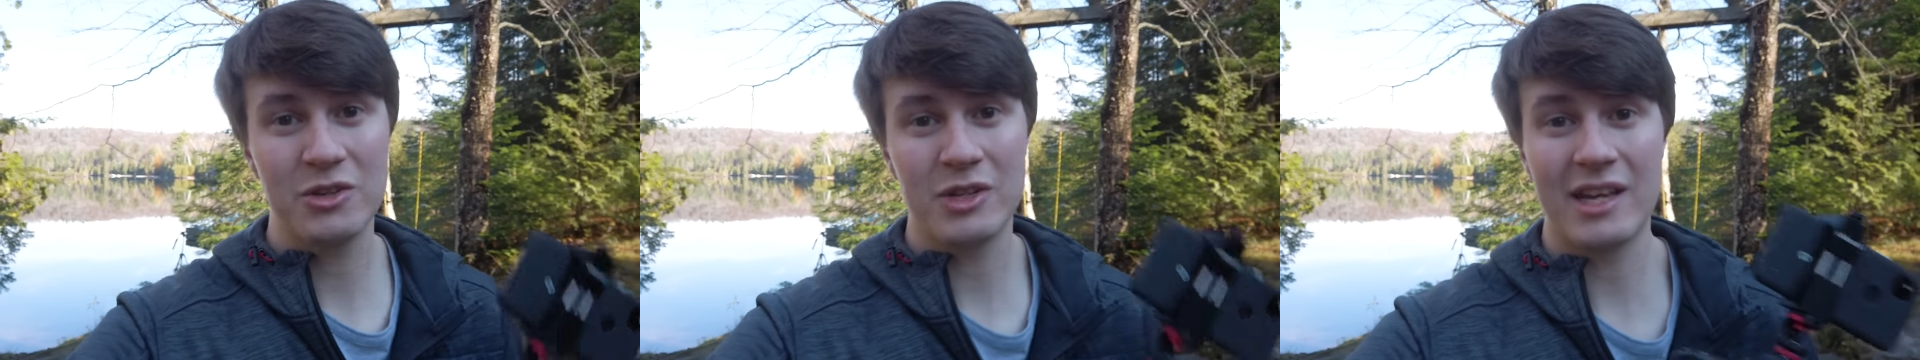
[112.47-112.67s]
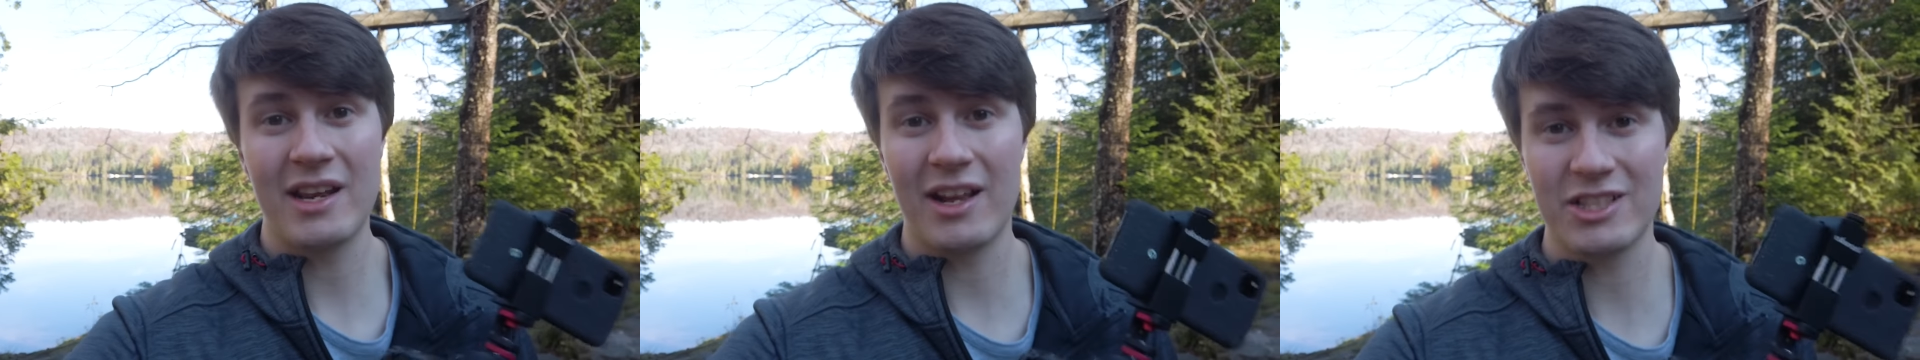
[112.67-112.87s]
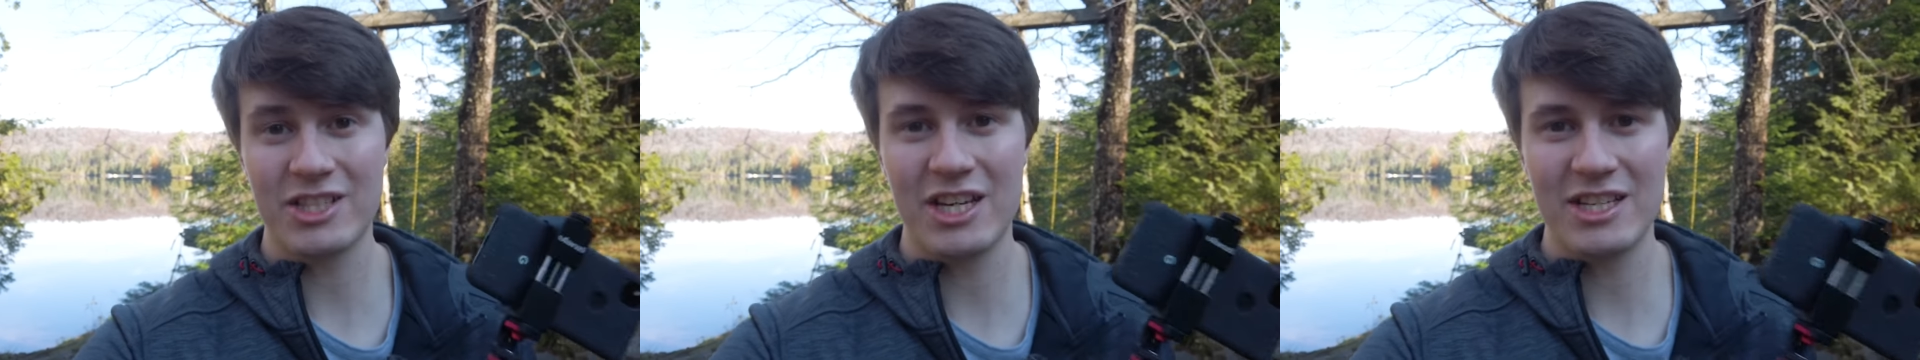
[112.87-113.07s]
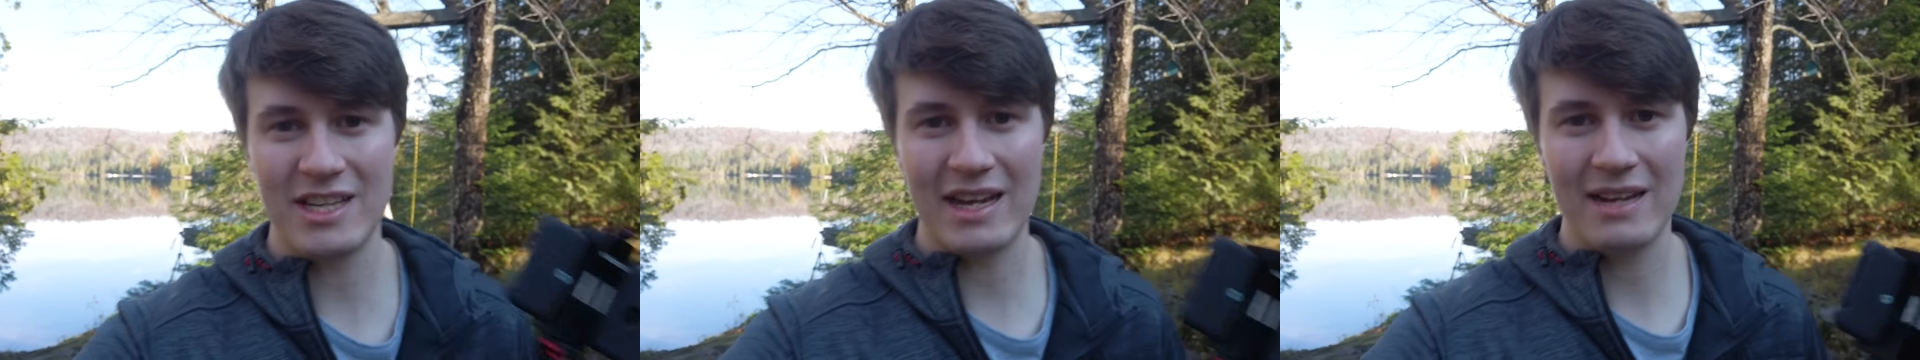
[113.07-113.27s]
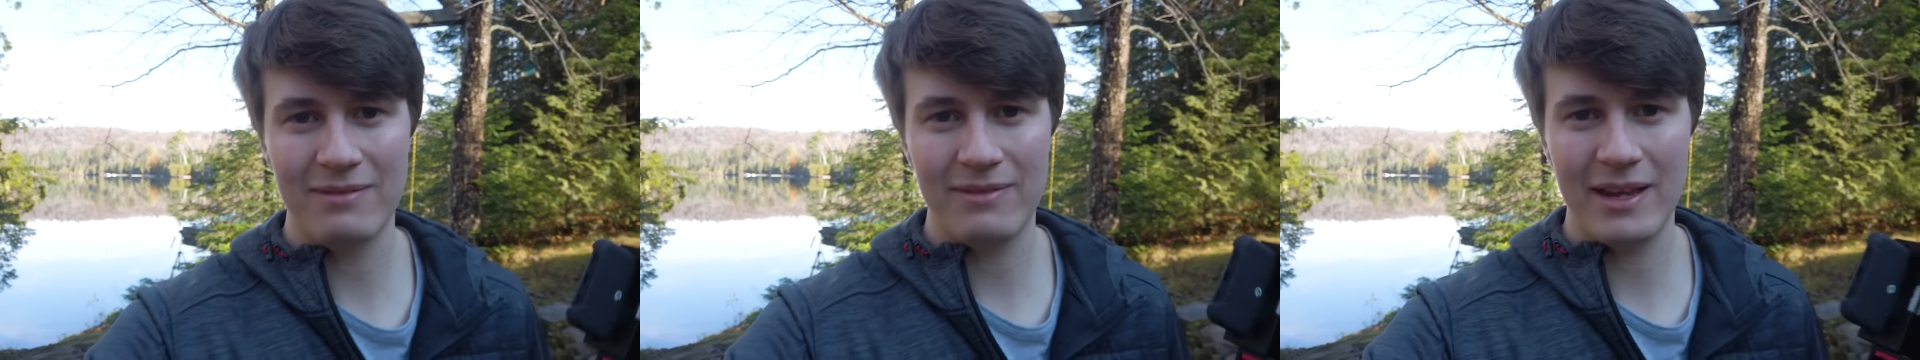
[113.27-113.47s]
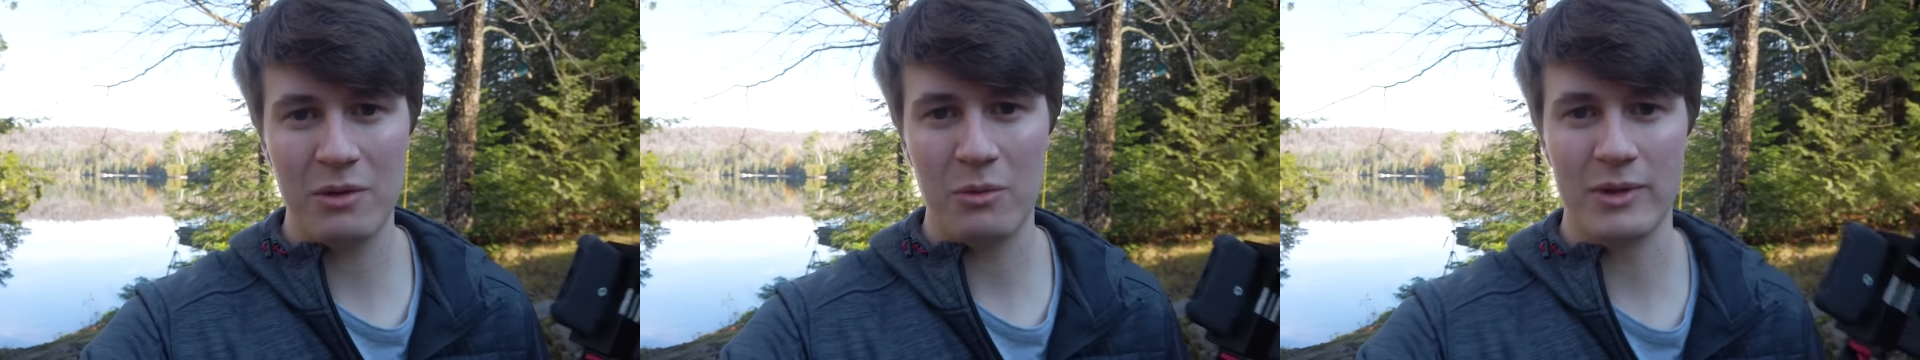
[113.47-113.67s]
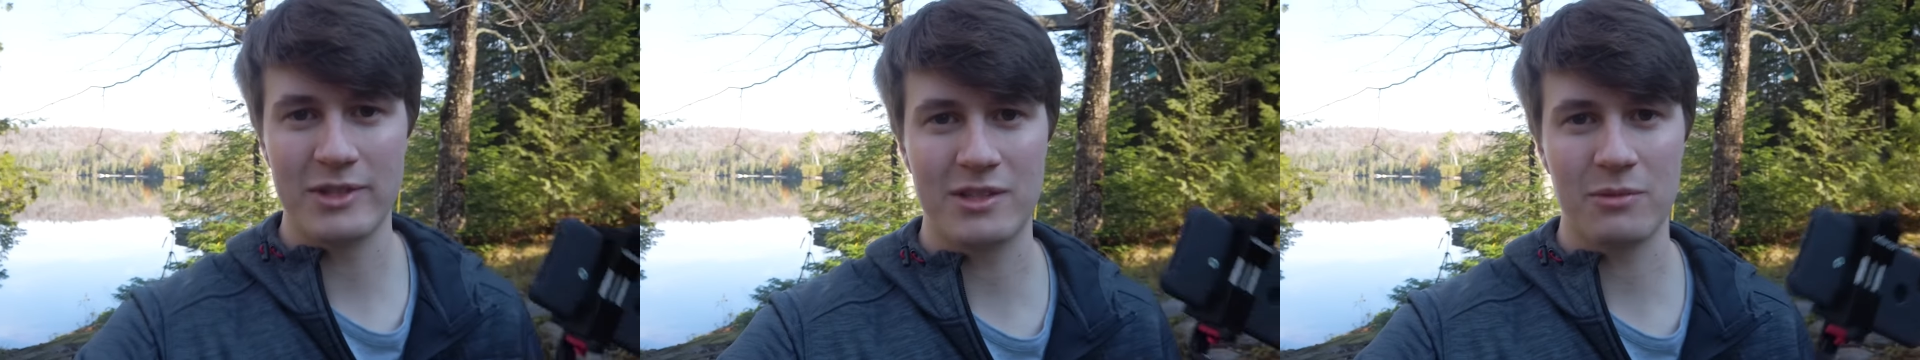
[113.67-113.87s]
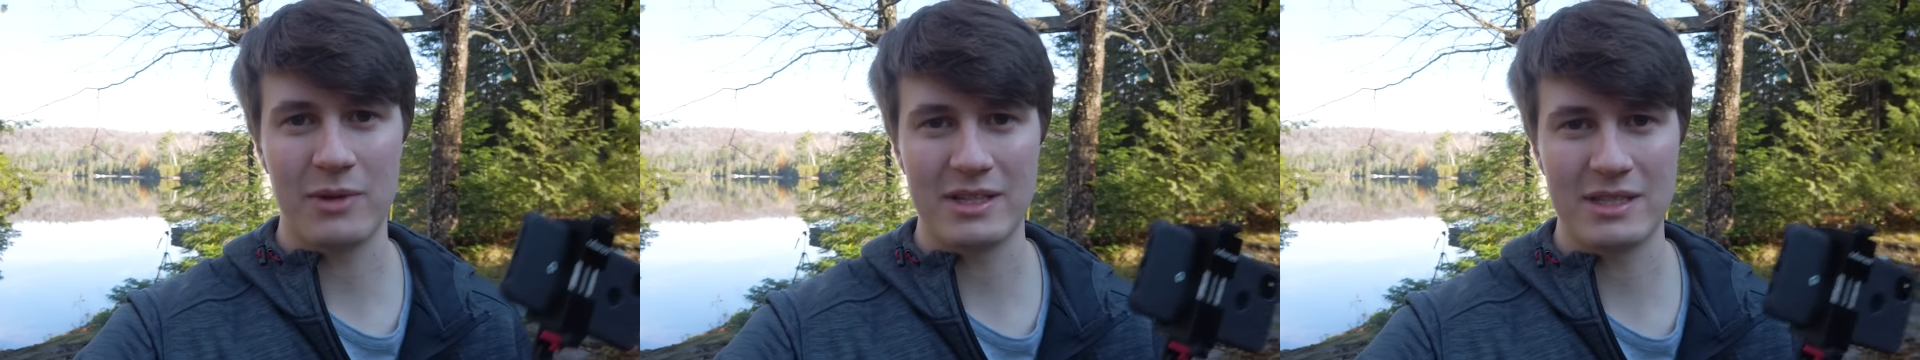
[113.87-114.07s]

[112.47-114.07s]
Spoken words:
so you cannot change anything once the